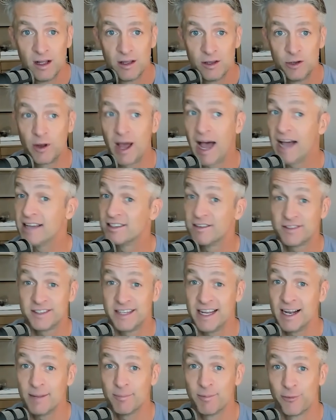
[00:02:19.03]
You guys have
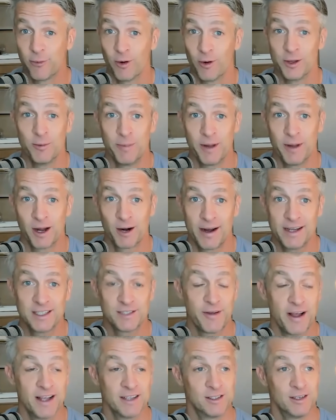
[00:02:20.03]
seen it before. You big race
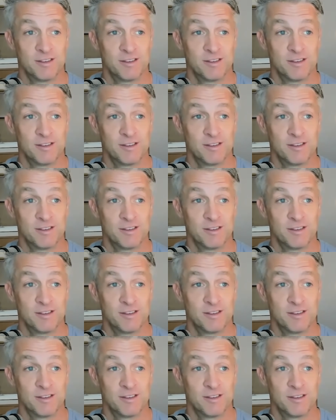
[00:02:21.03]
fans,